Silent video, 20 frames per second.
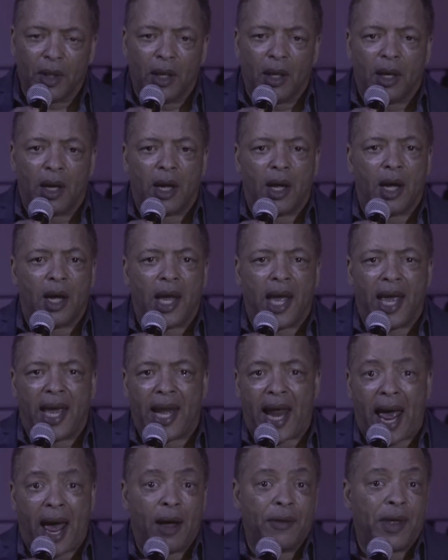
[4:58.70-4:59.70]
and
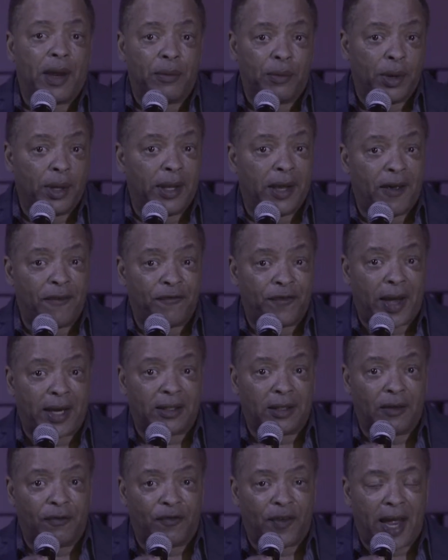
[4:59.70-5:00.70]
how that really
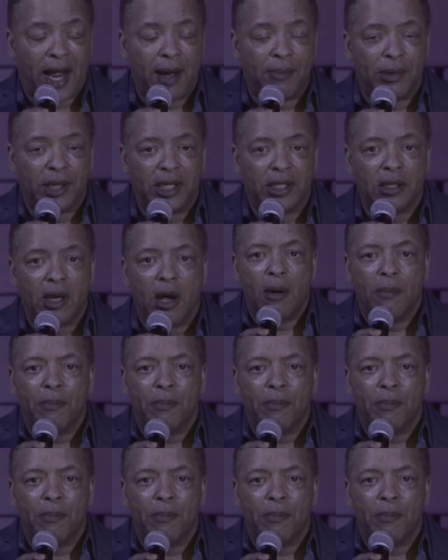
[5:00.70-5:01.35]
affected families.